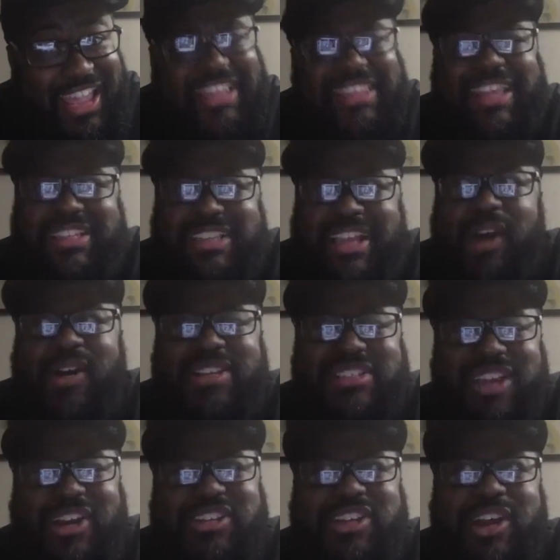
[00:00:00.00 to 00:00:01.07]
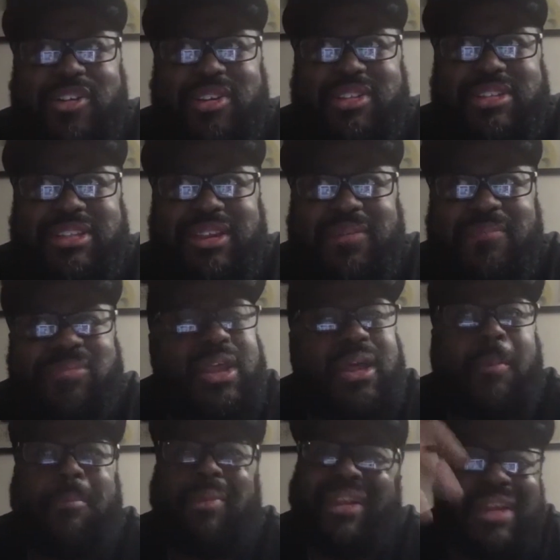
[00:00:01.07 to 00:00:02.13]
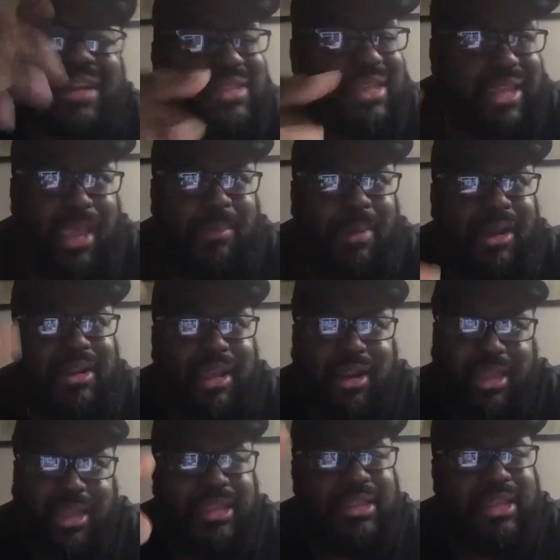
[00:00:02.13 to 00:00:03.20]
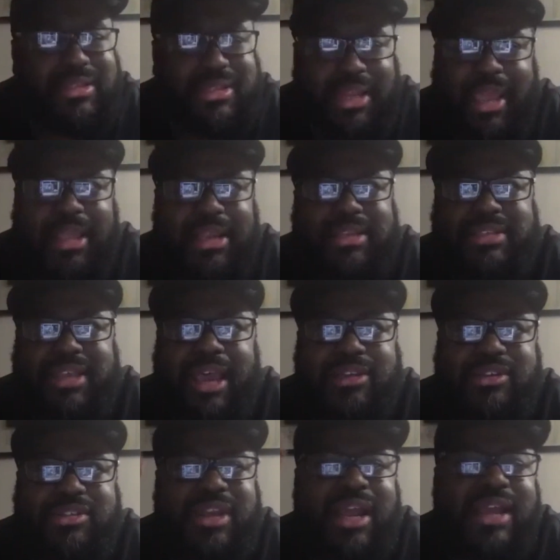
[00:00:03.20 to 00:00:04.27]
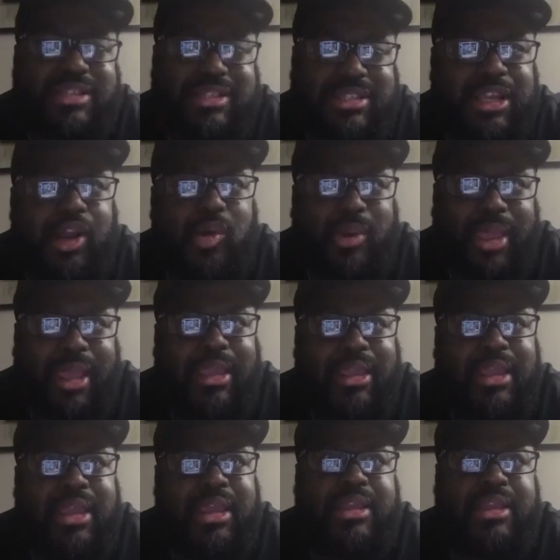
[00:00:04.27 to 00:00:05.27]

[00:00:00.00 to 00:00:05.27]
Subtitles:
And that's how I started talking to them. But nothing came out of that. Again, they said A-list actors, and I just said, okay.